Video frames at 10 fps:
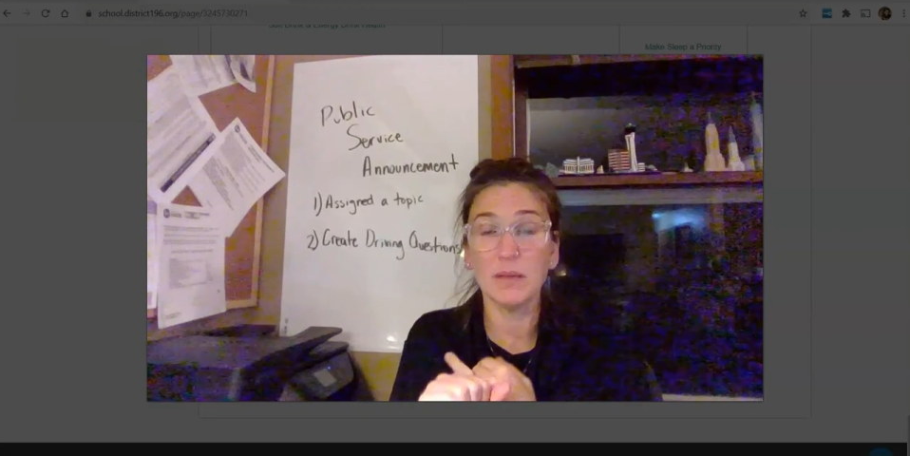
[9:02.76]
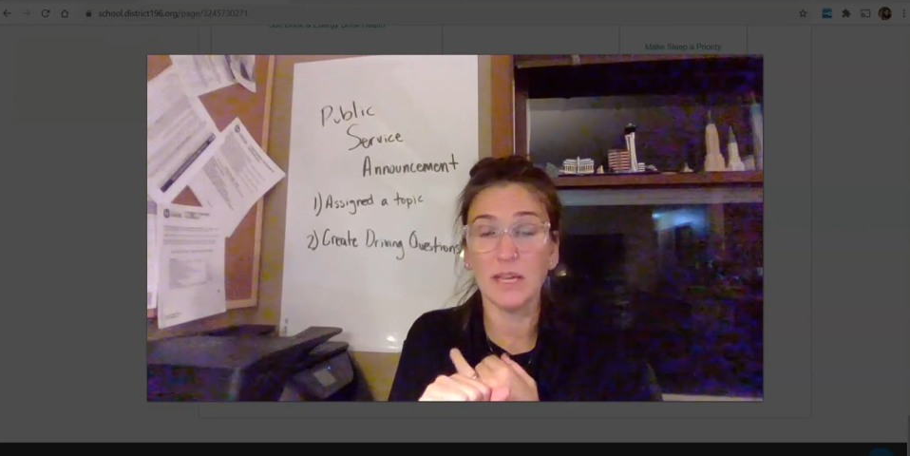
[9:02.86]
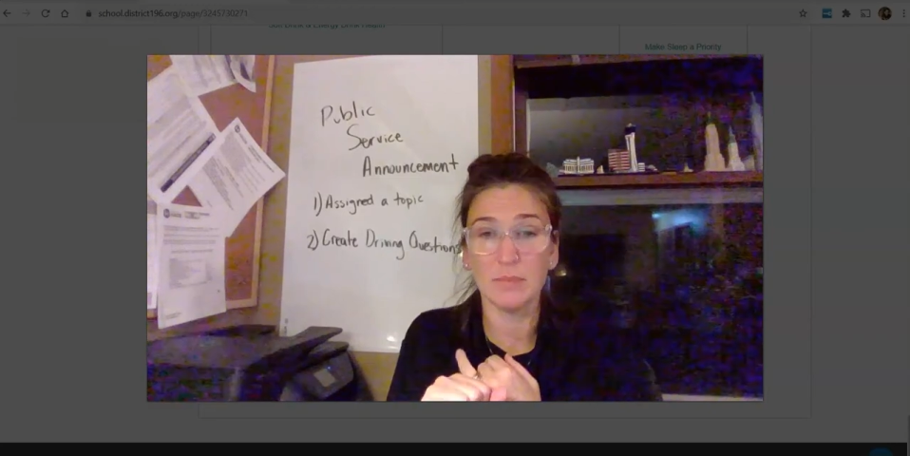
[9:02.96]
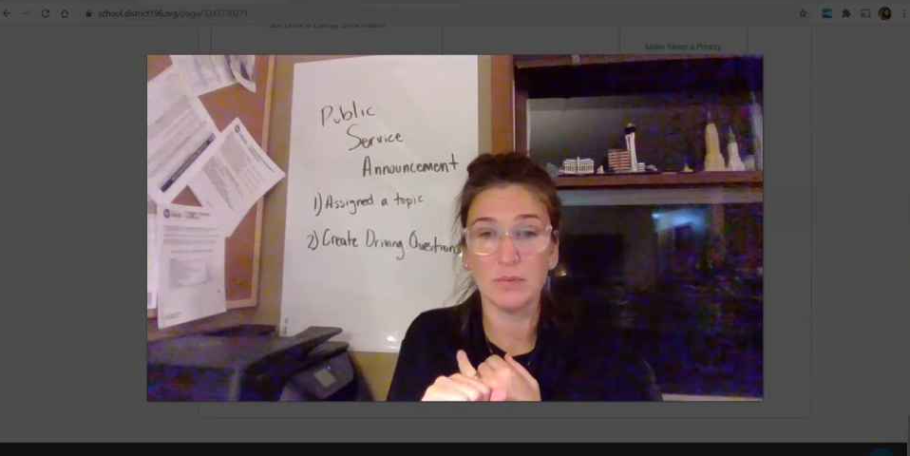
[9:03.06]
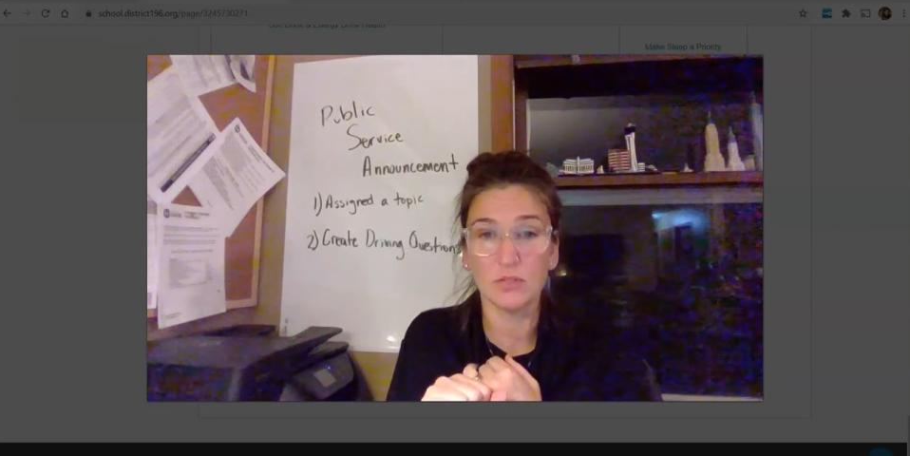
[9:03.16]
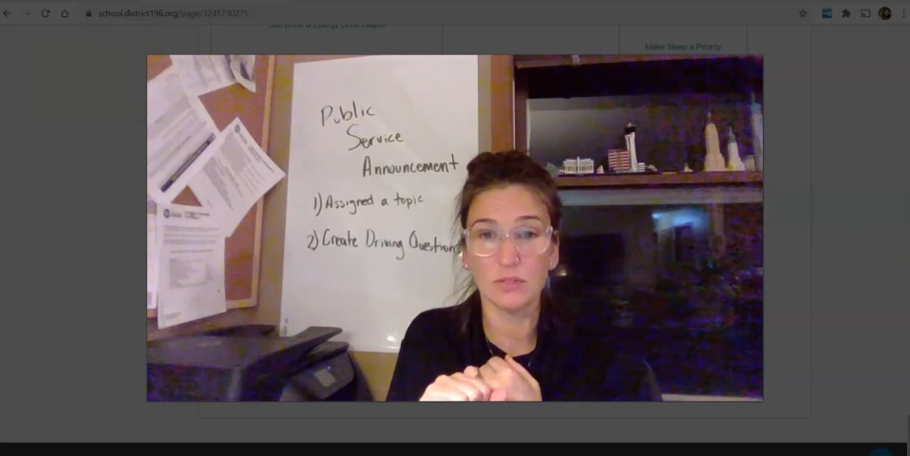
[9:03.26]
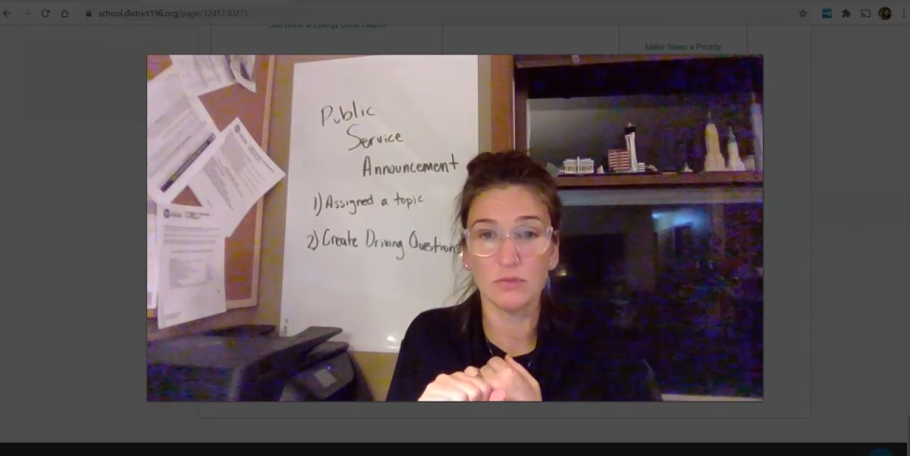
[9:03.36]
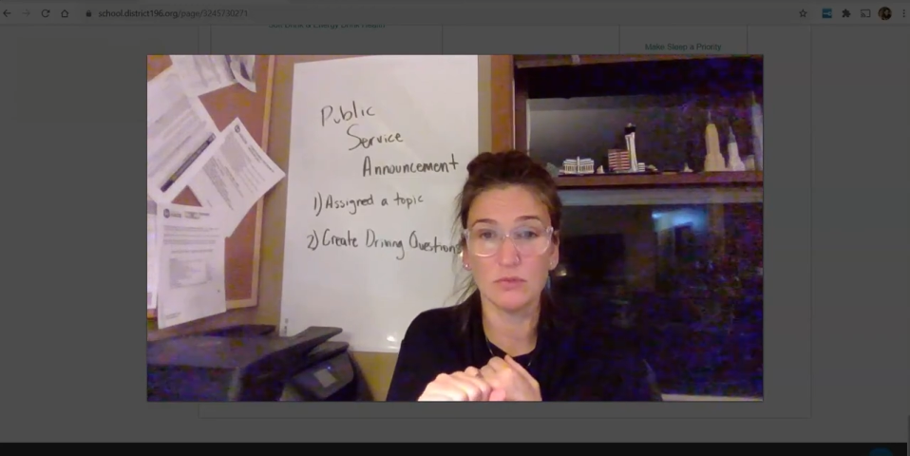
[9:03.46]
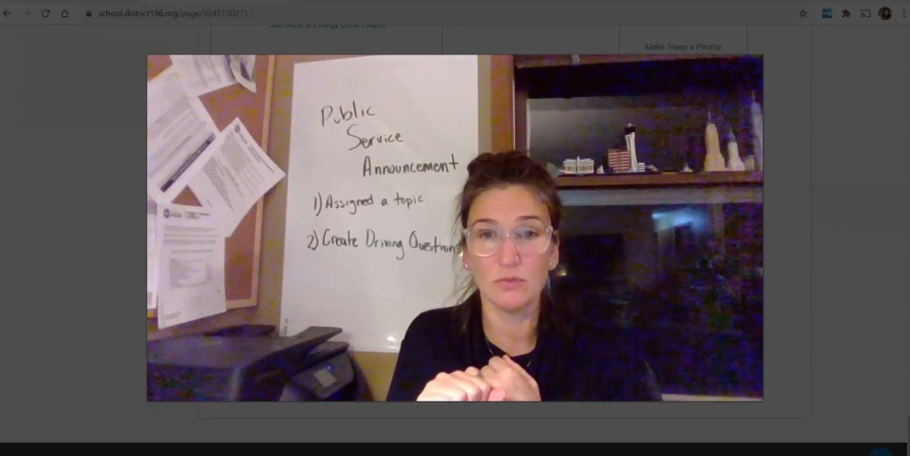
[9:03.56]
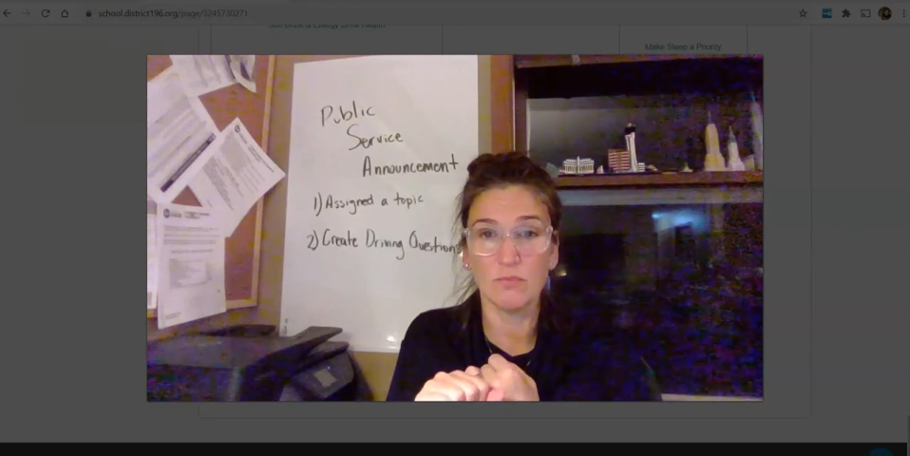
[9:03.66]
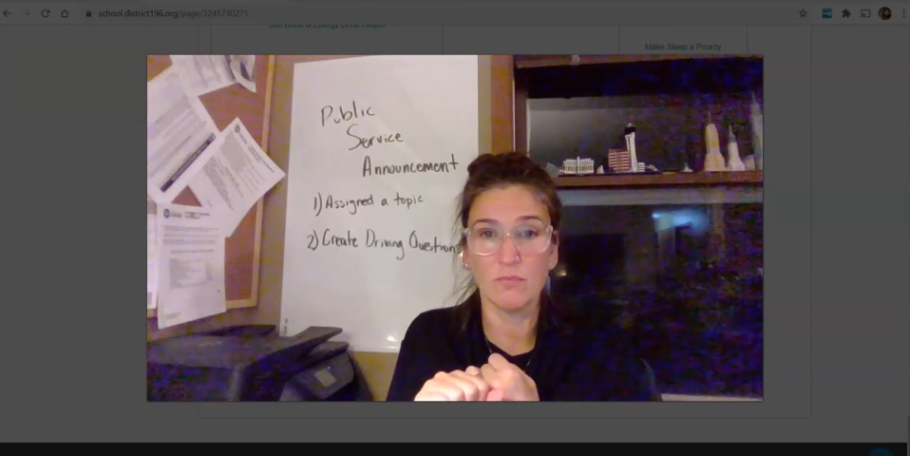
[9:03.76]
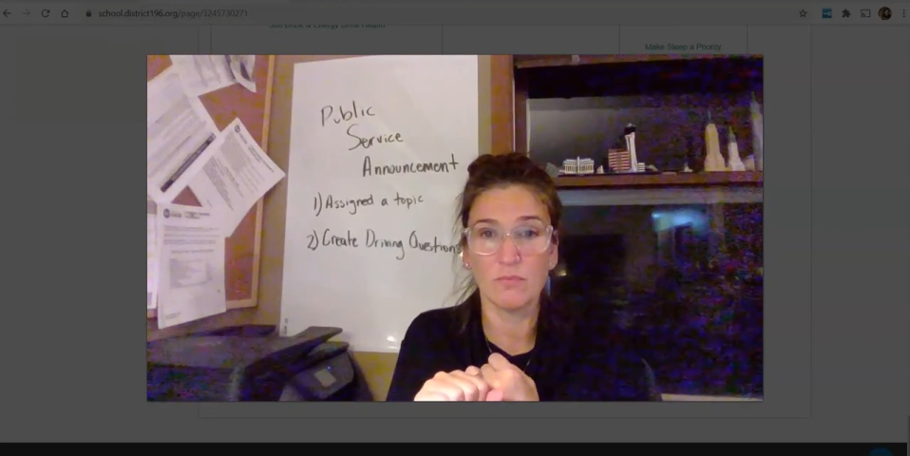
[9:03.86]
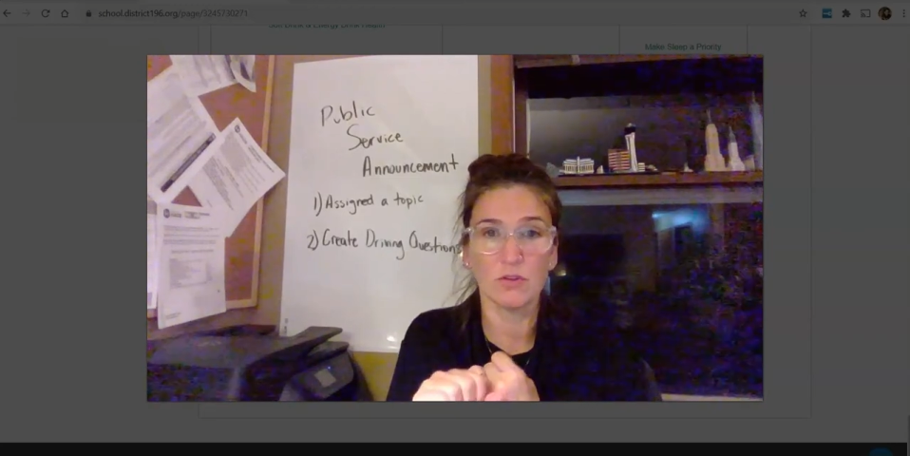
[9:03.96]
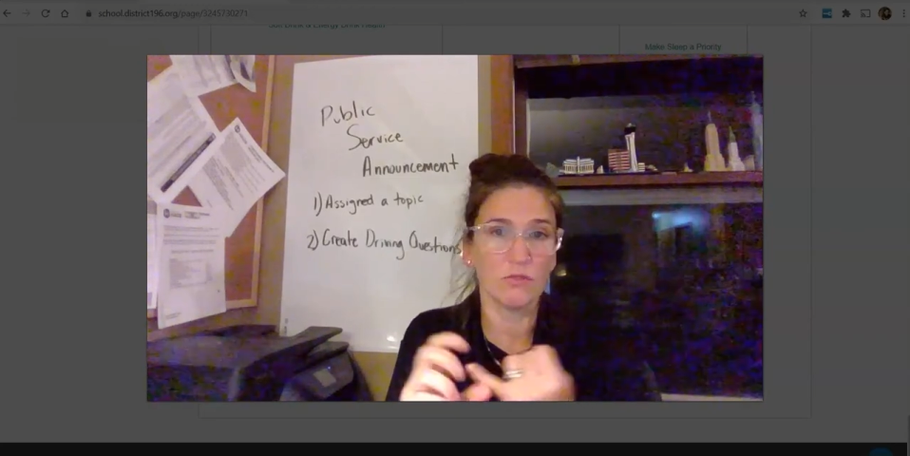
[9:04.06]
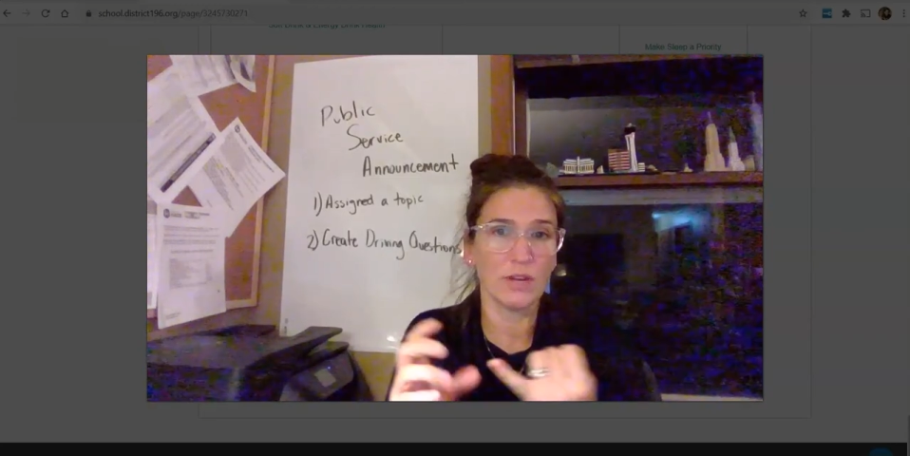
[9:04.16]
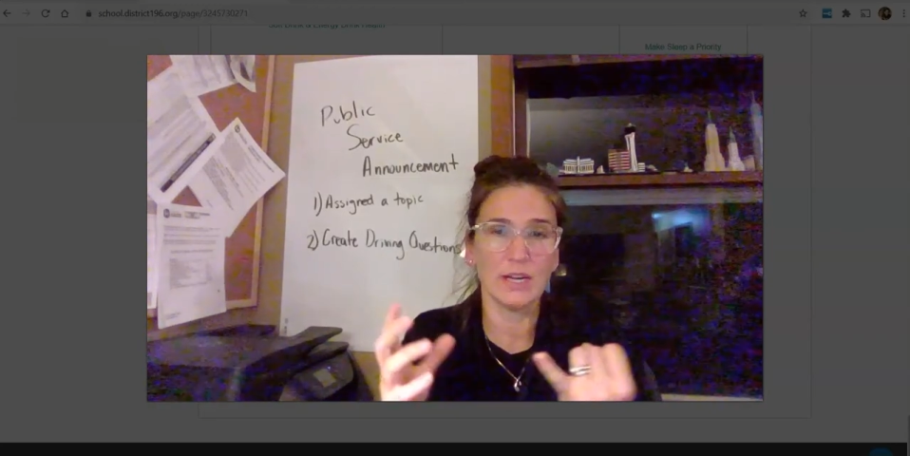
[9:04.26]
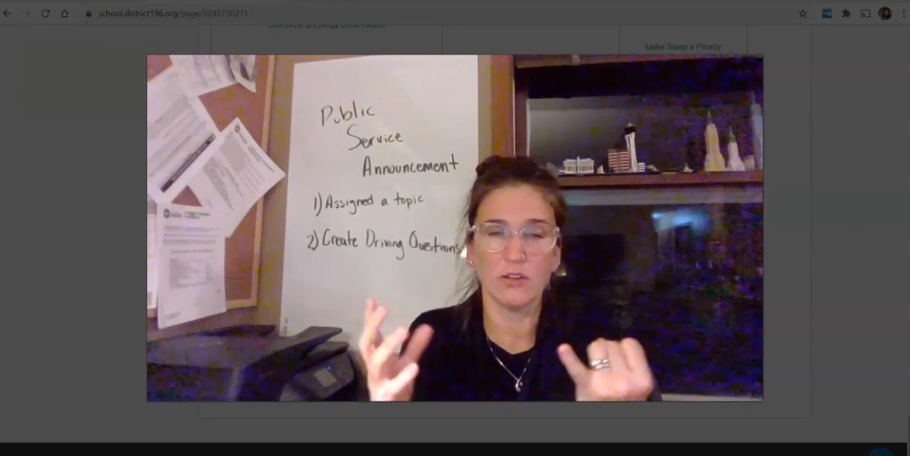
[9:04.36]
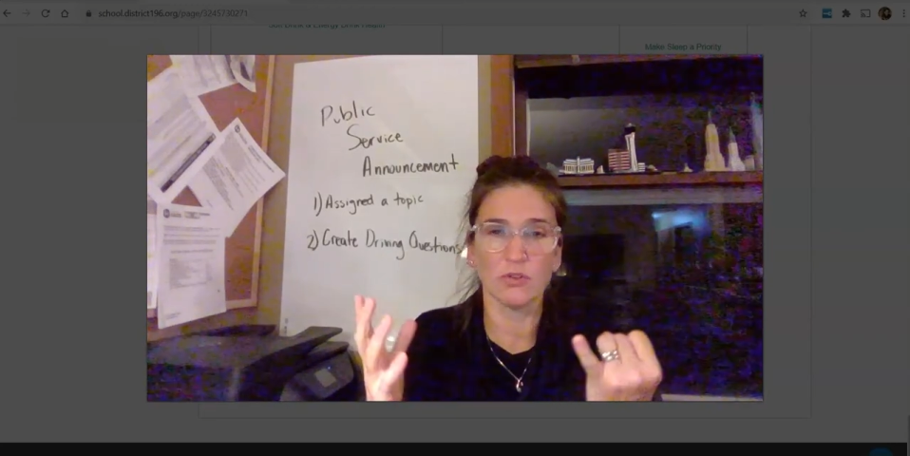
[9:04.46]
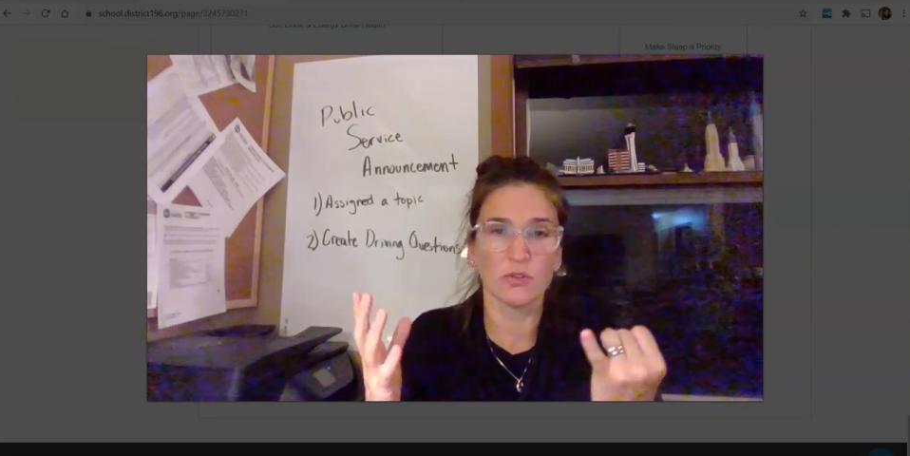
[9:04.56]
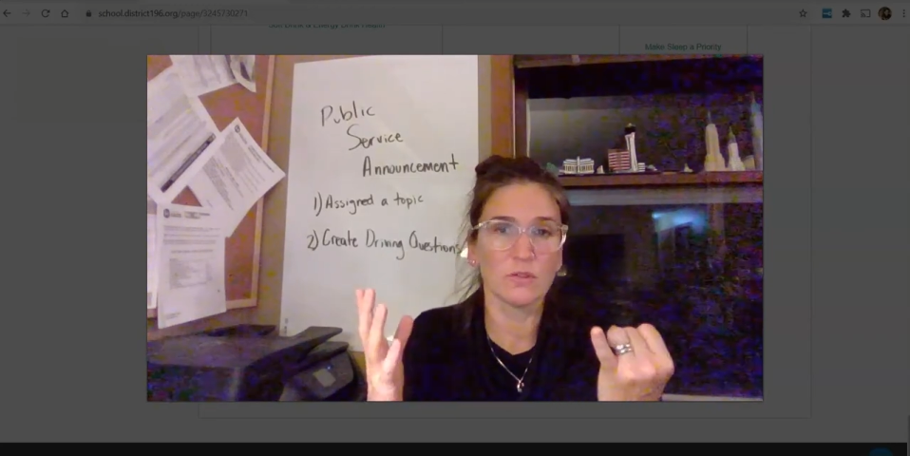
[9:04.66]
to be able to create
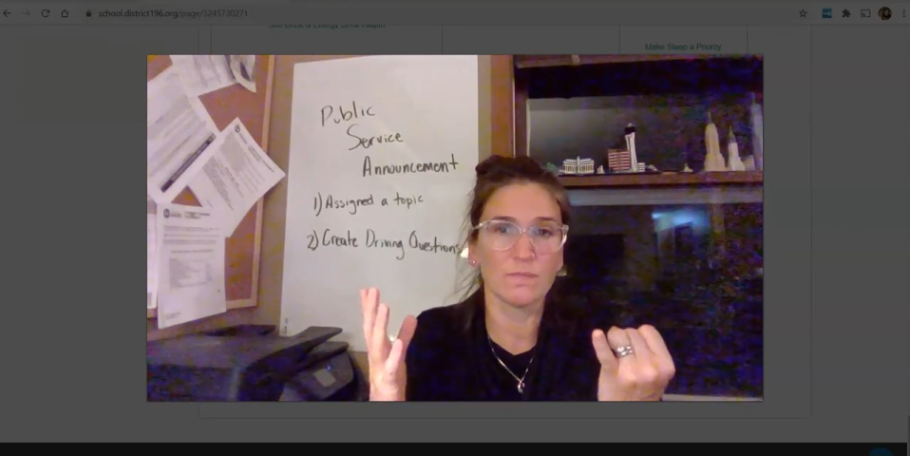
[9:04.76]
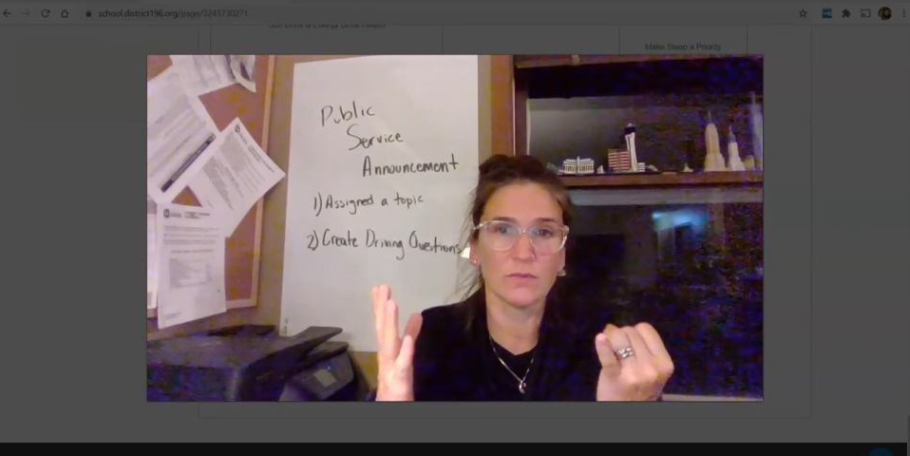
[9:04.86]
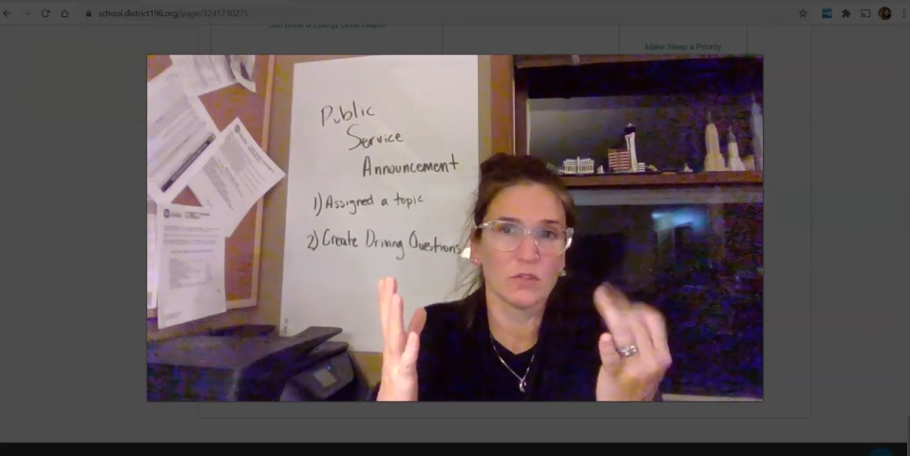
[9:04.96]
your